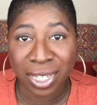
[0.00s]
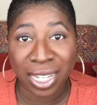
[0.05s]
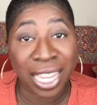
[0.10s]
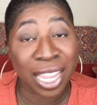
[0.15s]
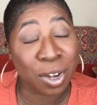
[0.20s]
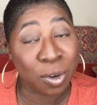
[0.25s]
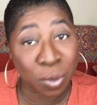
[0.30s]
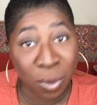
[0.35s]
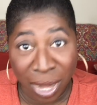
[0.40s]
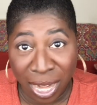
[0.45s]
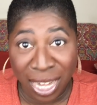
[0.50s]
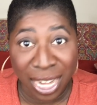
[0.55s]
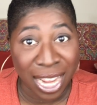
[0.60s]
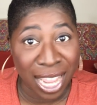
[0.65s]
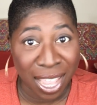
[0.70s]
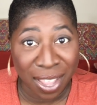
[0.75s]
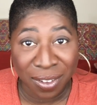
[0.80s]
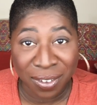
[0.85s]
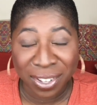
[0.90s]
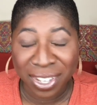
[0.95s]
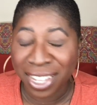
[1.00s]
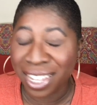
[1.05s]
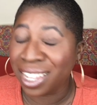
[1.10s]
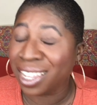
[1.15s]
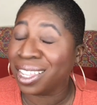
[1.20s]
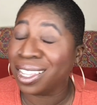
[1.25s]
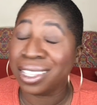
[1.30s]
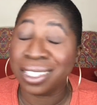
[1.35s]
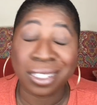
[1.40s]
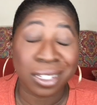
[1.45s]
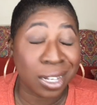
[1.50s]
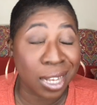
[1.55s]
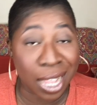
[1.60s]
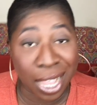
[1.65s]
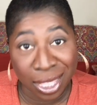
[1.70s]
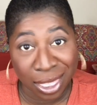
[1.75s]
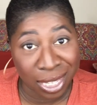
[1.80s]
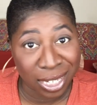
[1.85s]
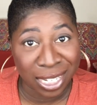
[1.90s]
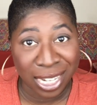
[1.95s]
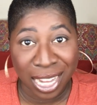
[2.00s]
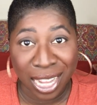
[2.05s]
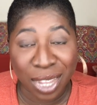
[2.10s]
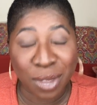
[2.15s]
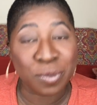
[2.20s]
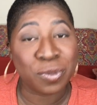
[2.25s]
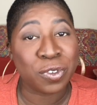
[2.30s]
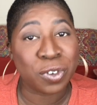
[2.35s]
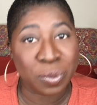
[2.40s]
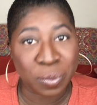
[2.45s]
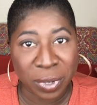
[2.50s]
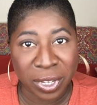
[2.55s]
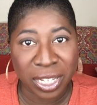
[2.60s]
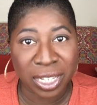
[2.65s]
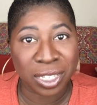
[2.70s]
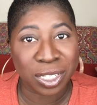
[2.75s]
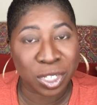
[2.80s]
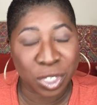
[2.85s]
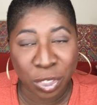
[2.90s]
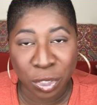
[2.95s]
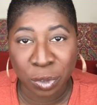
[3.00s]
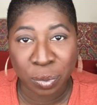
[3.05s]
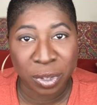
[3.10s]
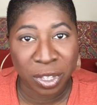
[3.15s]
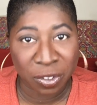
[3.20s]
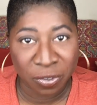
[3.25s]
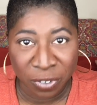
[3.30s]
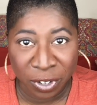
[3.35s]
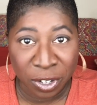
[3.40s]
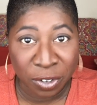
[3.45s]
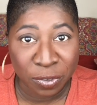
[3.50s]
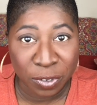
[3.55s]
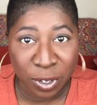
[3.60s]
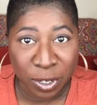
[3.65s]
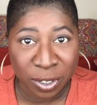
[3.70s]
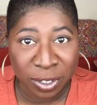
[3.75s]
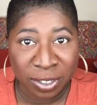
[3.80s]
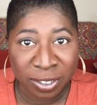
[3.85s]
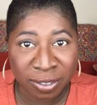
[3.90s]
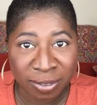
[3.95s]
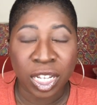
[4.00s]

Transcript: And right now is not the time for me to be fearful.